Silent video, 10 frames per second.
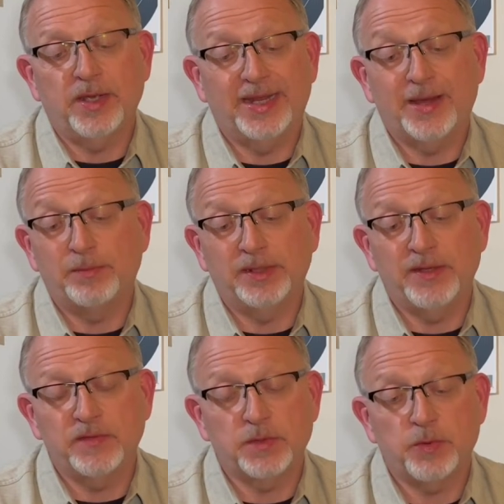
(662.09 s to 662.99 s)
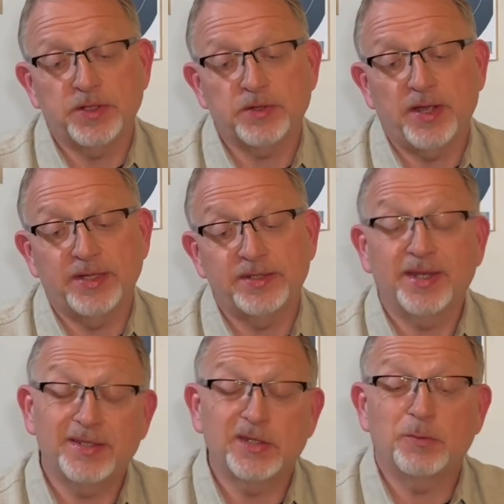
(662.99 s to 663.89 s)
and I believe suppressor height
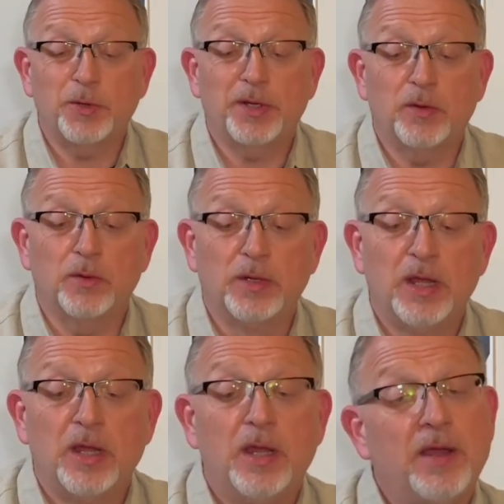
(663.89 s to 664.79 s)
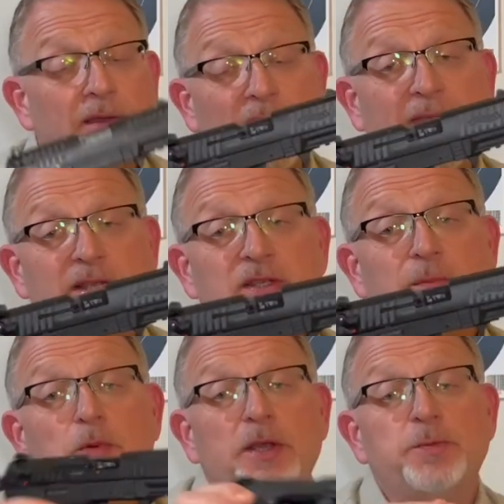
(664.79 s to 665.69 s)
sights. It's pretty cool.
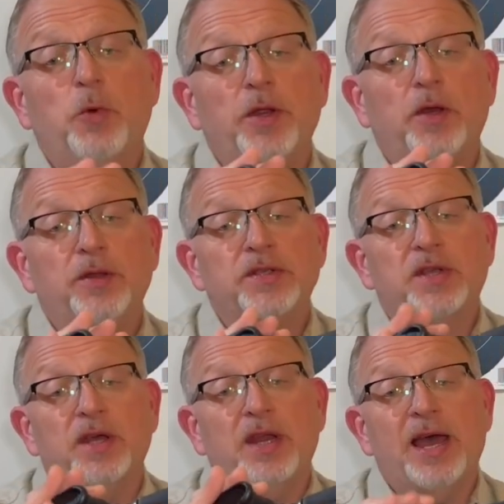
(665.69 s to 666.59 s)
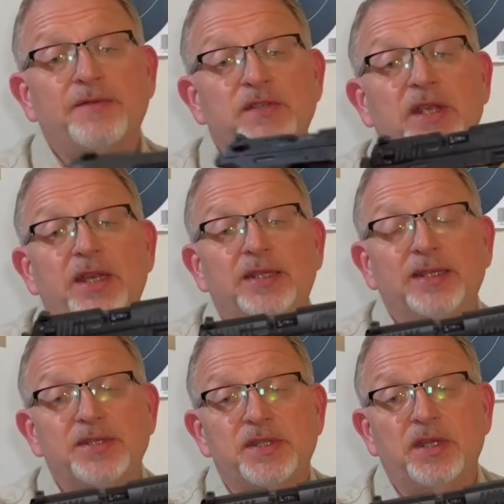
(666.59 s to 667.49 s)
Excellent price point on this gun. I've seen it
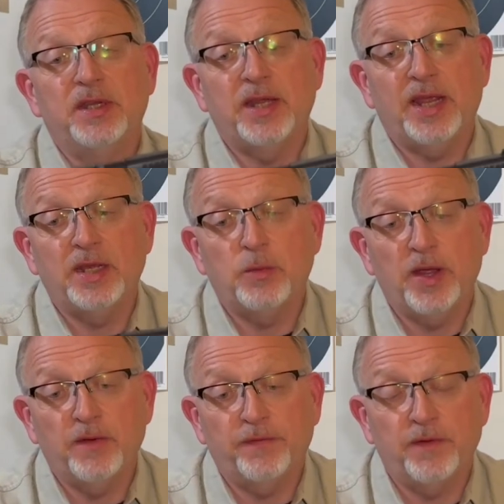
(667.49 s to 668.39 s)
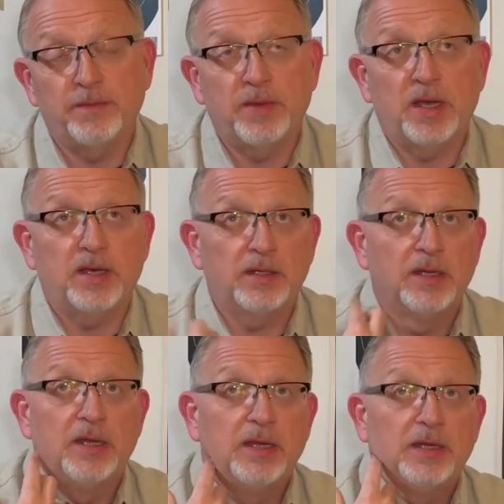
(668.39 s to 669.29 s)
listed anywhere from
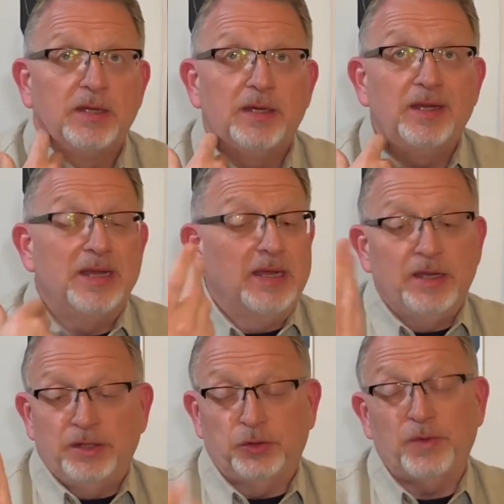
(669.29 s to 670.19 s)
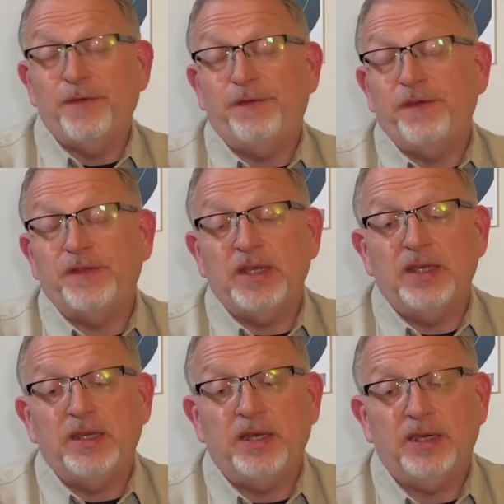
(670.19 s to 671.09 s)
$350